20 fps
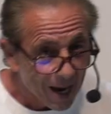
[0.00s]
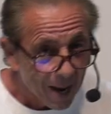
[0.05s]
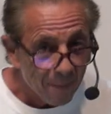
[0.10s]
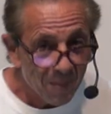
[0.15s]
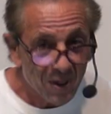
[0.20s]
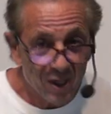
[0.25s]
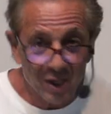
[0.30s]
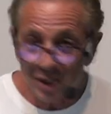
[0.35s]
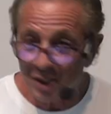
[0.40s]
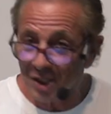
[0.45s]

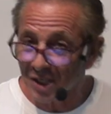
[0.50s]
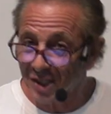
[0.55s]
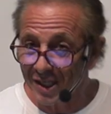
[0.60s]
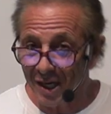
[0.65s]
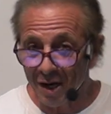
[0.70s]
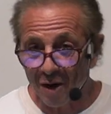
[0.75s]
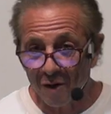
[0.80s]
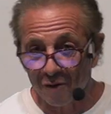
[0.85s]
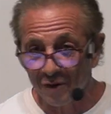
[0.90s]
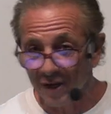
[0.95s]
Because
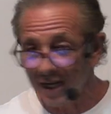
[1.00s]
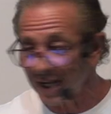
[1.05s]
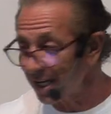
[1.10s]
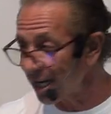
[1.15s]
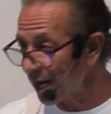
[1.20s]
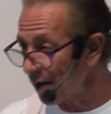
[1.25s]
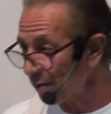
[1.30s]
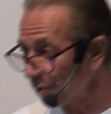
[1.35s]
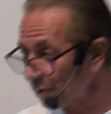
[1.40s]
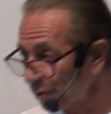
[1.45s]
self can
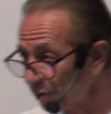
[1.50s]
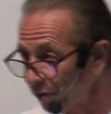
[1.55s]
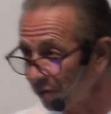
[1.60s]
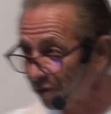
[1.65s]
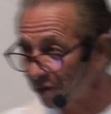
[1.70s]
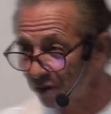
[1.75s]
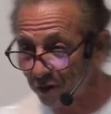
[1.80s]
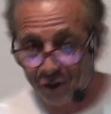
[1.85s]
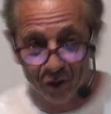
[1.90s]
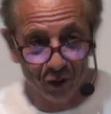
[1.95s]
never
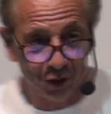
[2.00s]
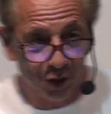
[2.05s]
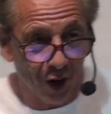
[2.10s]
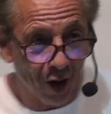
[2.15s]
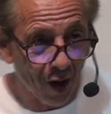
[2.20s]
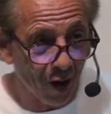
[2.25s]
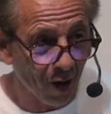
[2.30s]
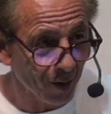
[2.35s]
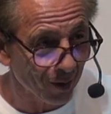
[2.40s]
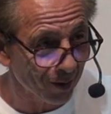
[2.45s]
fulfill the call.